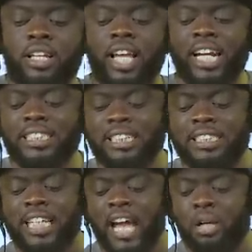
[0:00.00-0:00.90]
Ladies
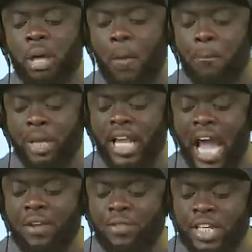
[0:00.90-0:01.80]
and gentlemen, Big
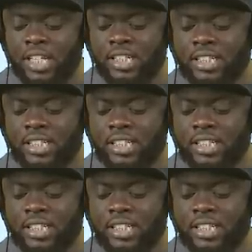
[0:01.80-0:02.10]
Ivy.